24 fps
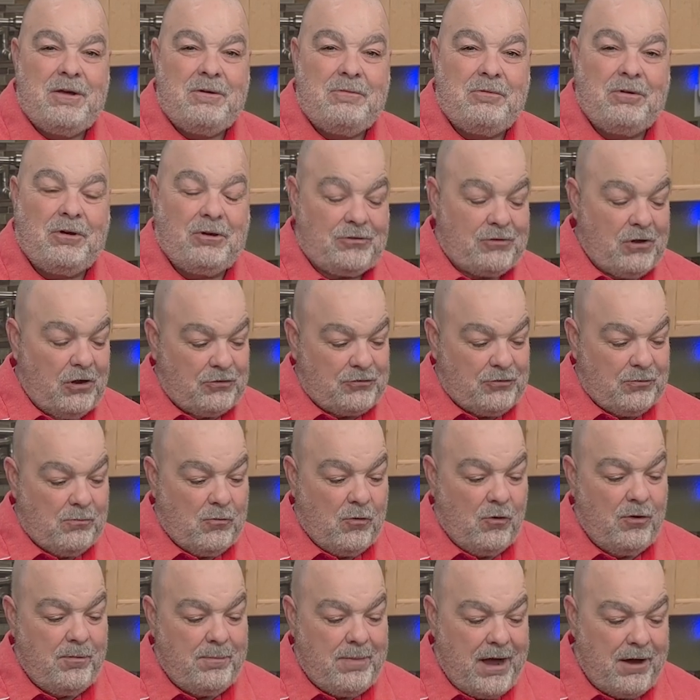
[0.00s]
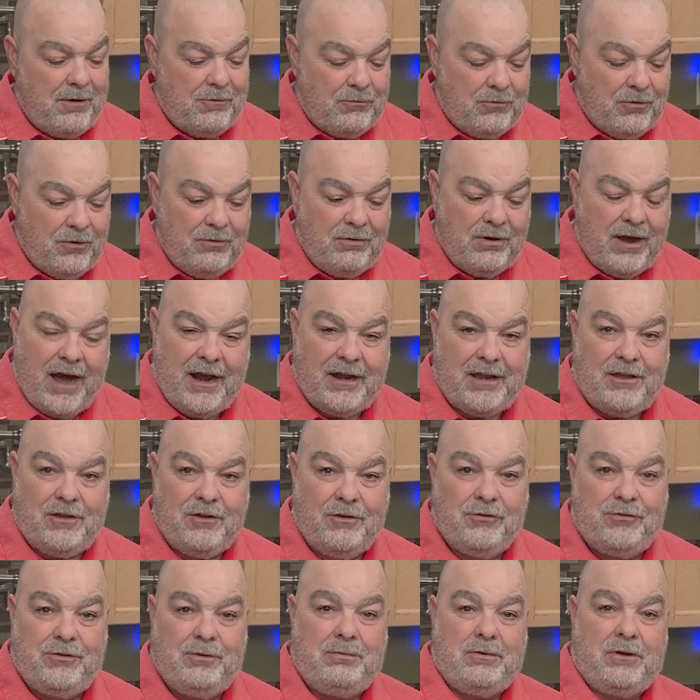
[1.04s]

we're going to talk some more about roux, how to use it.